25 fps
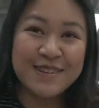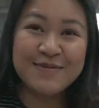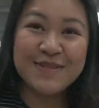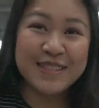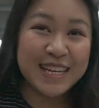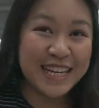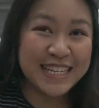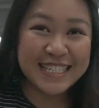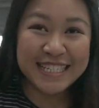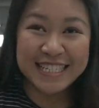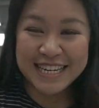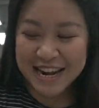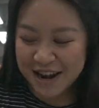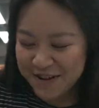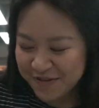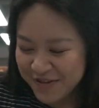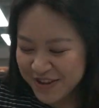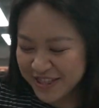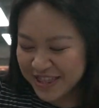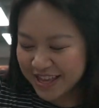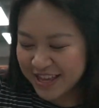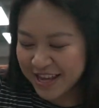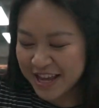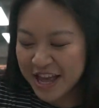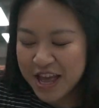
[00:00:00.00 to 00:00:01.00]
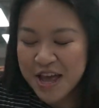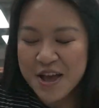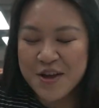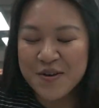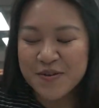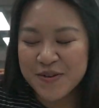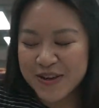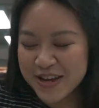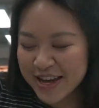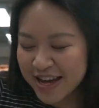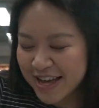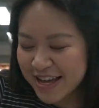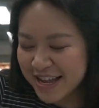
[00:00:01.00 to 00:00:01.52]
I'm touching everything.
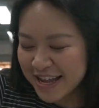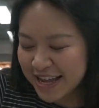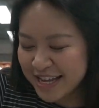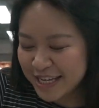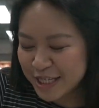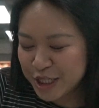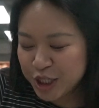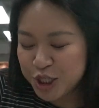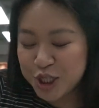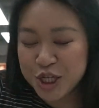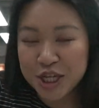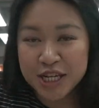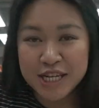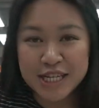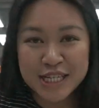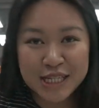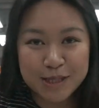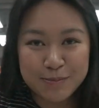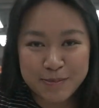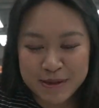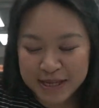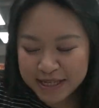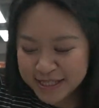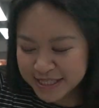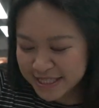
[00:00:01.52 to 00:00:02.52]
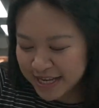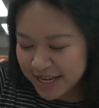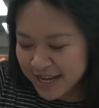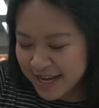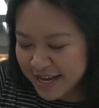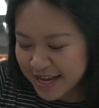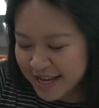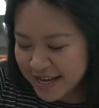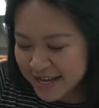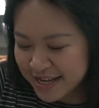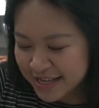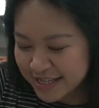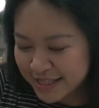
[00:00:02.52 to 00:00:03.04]
We got a cheese
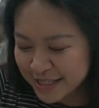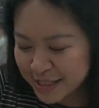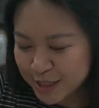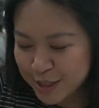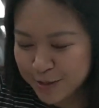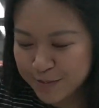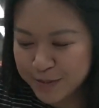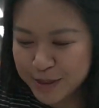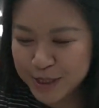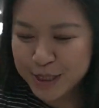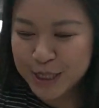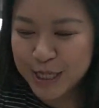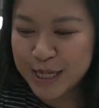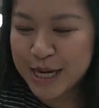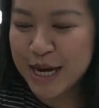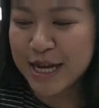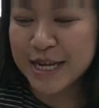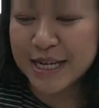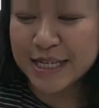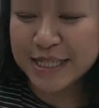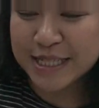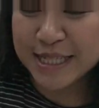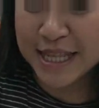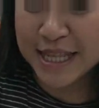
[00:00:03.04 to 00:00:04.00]
pizza, super gigantic